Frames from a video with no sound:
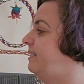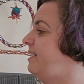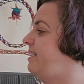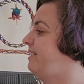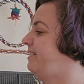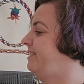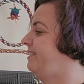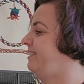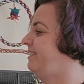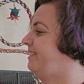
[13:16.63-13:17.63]

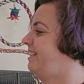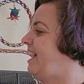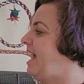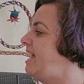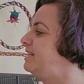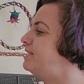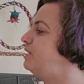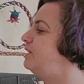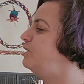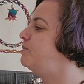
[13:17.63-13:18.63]
It's a
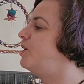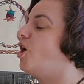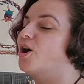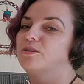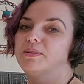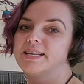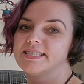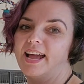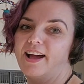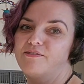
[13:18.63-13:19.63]
little bit hard because
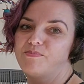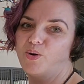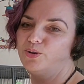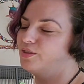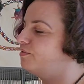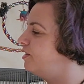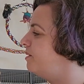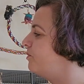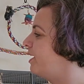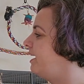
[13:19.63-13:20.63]
I have both of
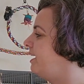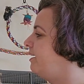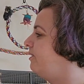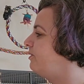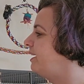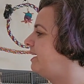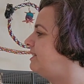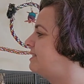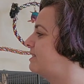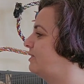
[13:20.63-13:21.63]
them right now,
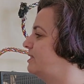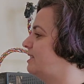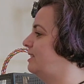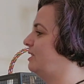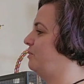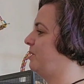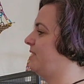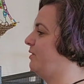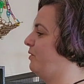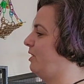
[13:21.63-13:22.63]
right? So it's a little bit
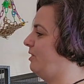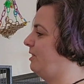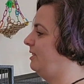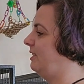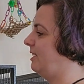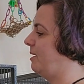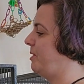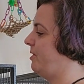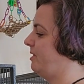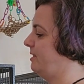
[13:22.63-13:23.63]
difficult. Come
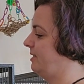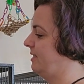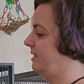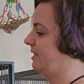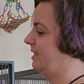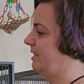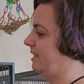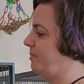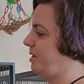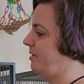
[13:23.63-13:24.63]
here.
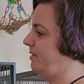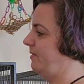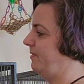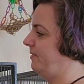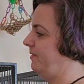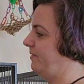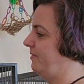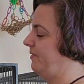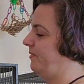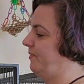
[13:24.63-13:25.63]
Come here.
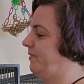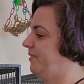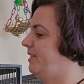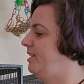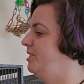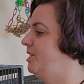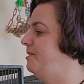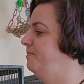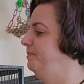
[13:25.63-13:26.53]
Good job.